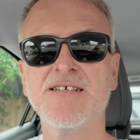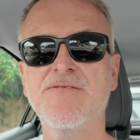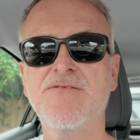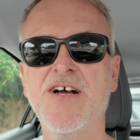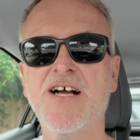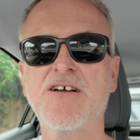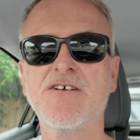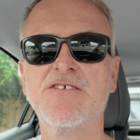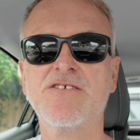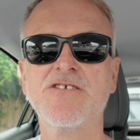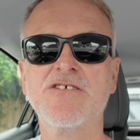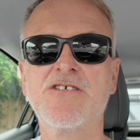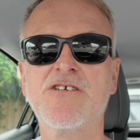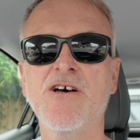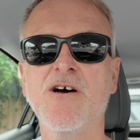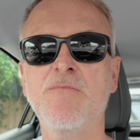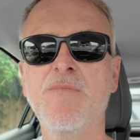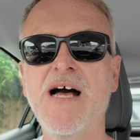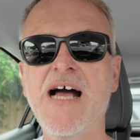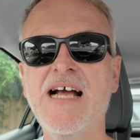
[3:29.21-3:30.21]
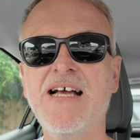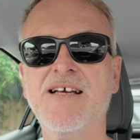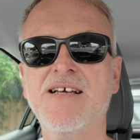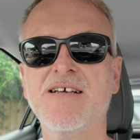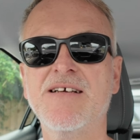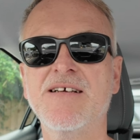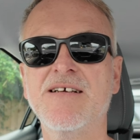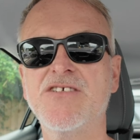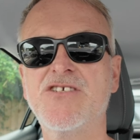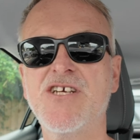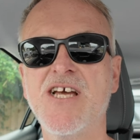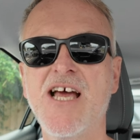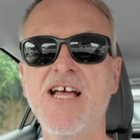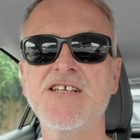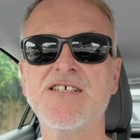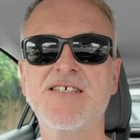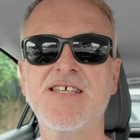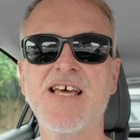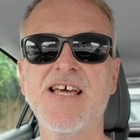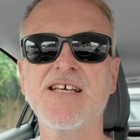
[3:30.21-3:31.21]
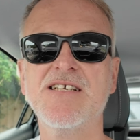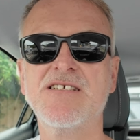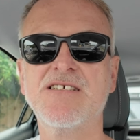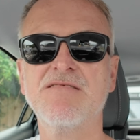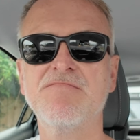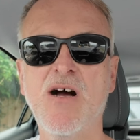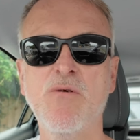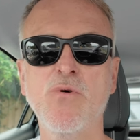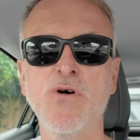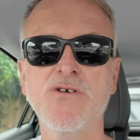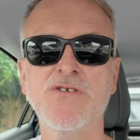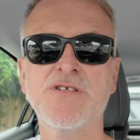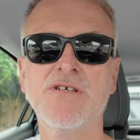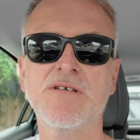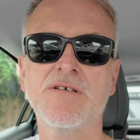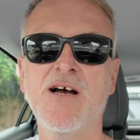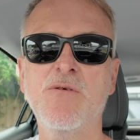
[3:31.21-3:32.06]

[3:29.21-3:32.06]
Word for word: If I could just go back and change things, I would.